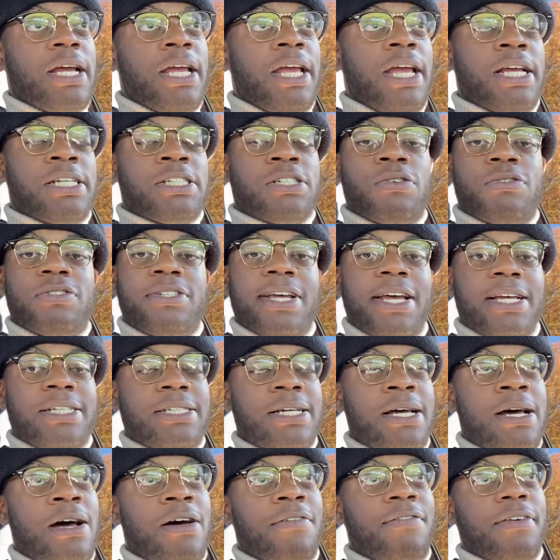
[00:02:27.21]
He, it's going to take
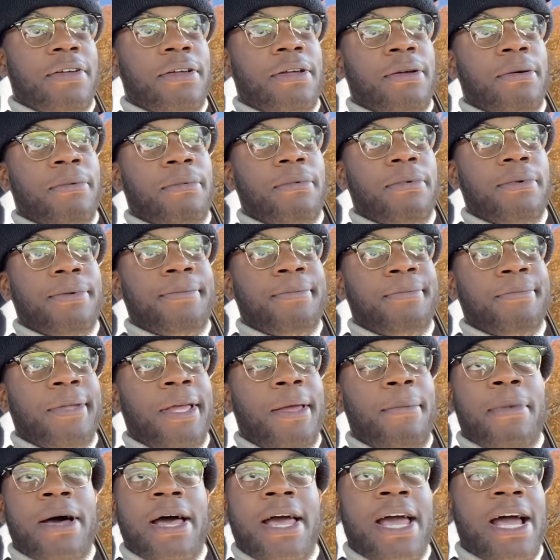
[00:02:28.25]
time for him. He
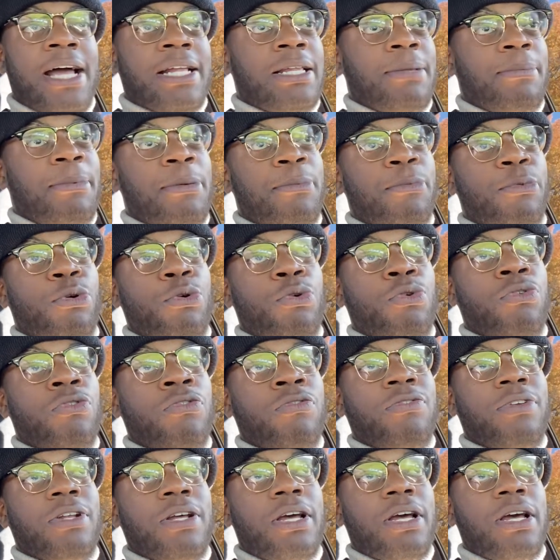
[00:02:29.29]
might have to be
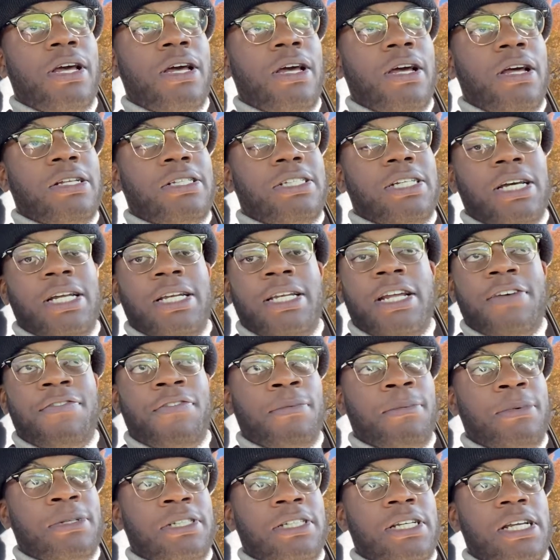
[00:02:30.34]
moved to a
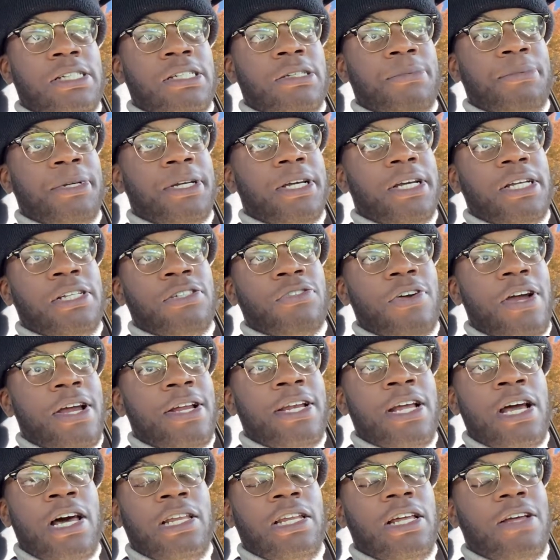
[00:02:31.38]
different position because right
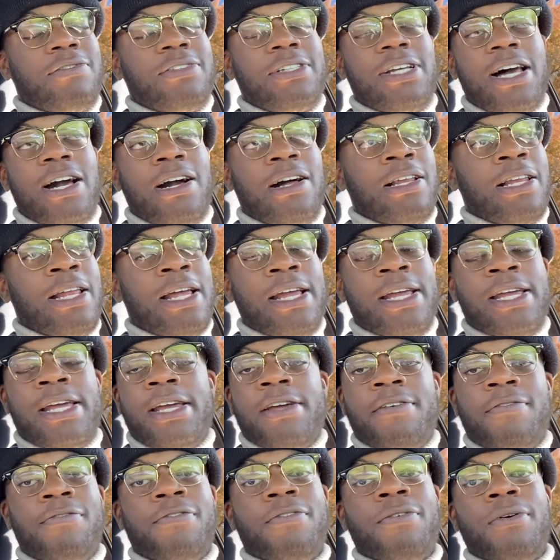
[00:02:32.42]
now left tackle ain't
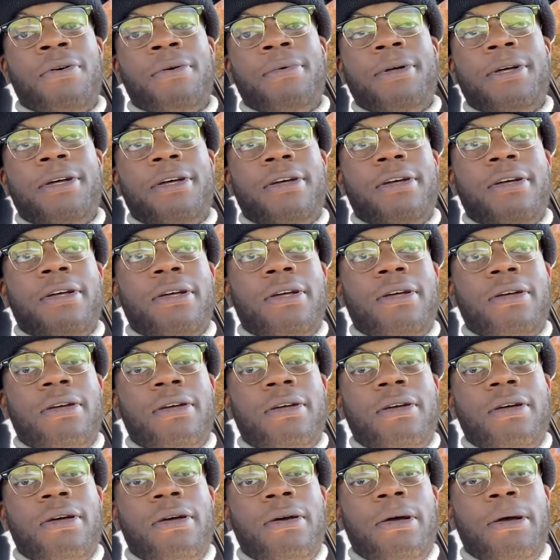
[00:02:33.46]
hitting for him.
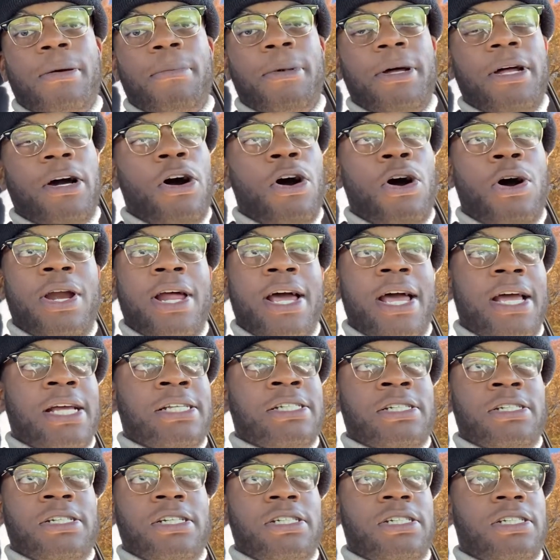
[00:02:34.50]
But all that
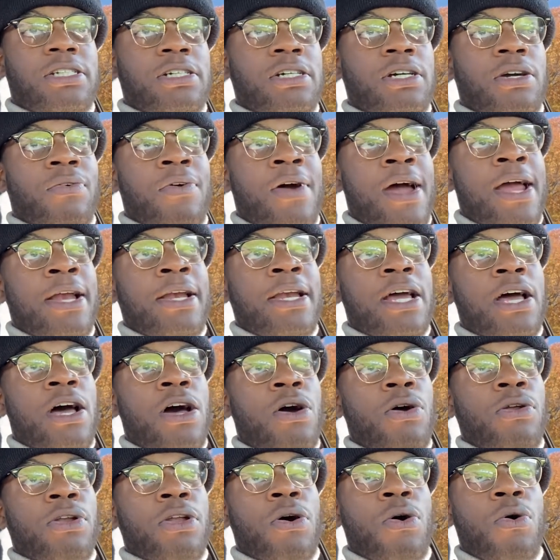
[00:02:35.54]
is understood. Right
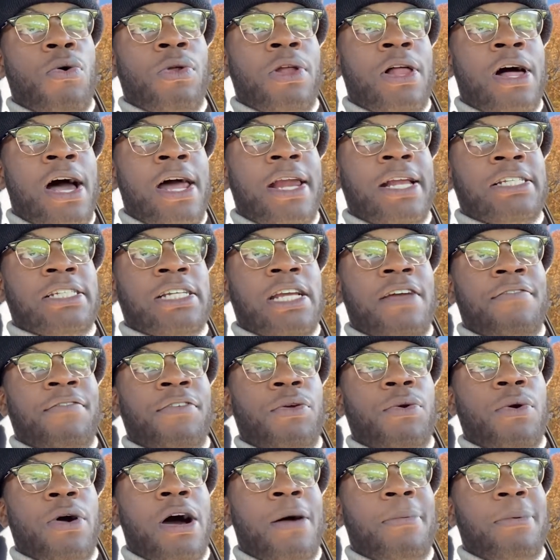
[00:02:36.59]
now, the O-line is giving
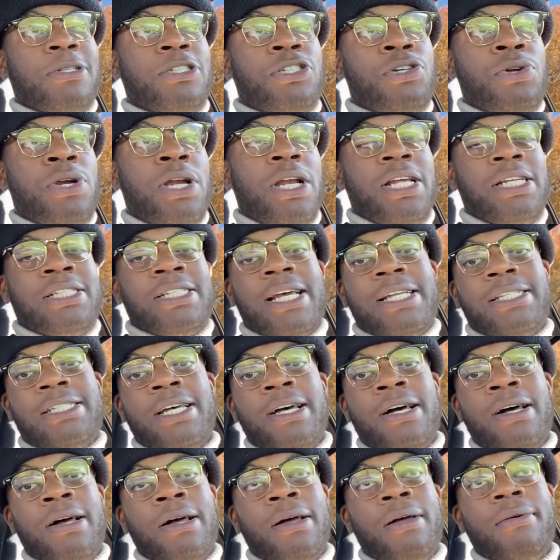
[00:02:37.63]
you opportunities at
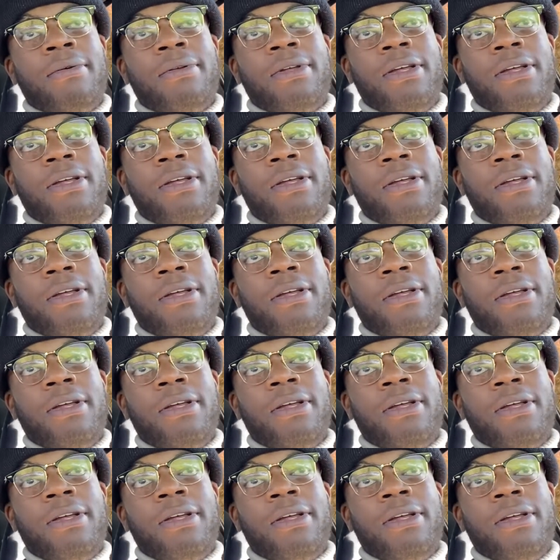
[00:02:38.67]
time.